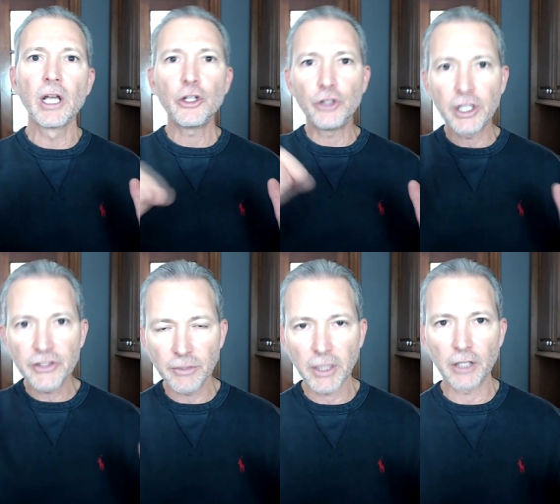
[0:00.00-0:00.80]
you get
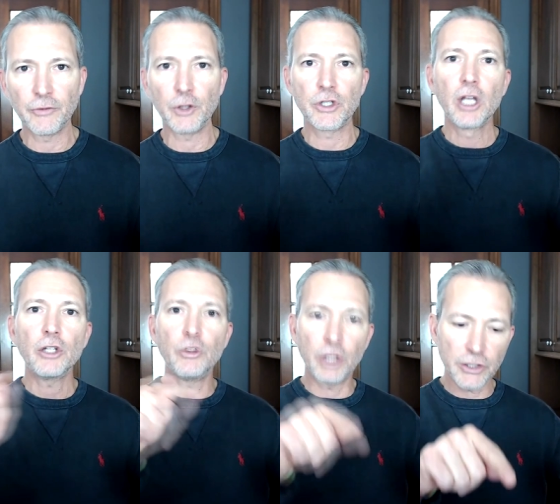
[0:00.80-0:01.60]
some interviews.
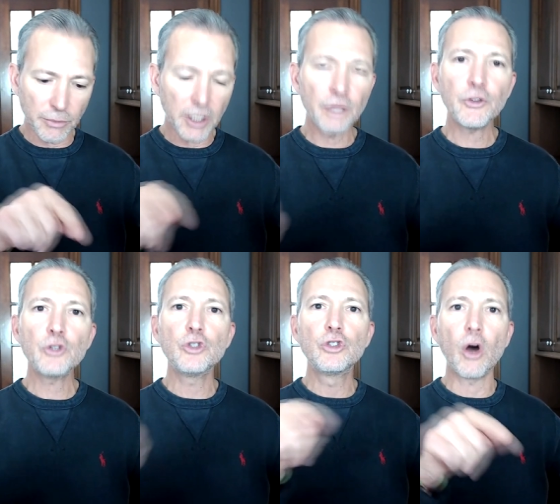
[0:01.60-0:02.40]
You get some
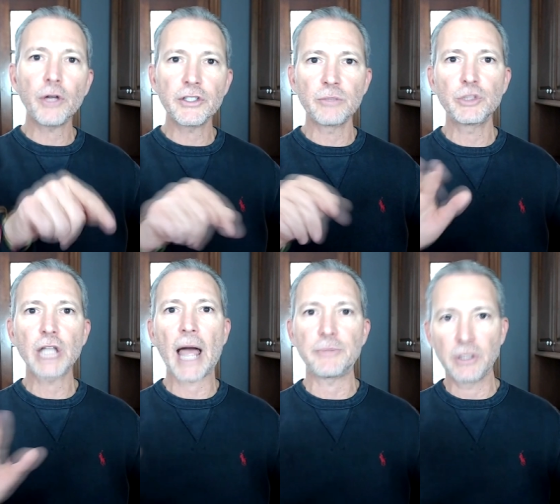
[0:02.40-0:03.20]
interviews, you don't get some
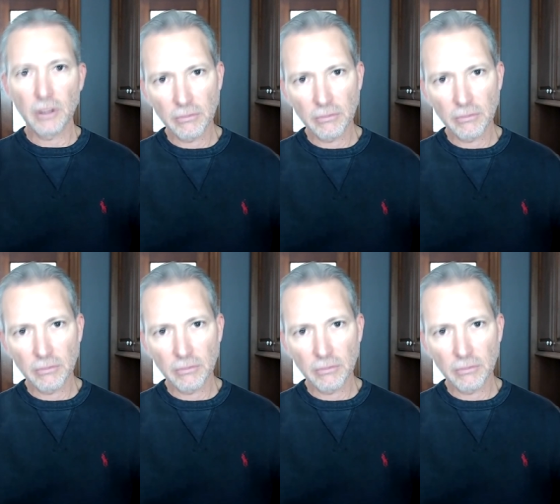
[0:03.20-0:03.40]
jobs.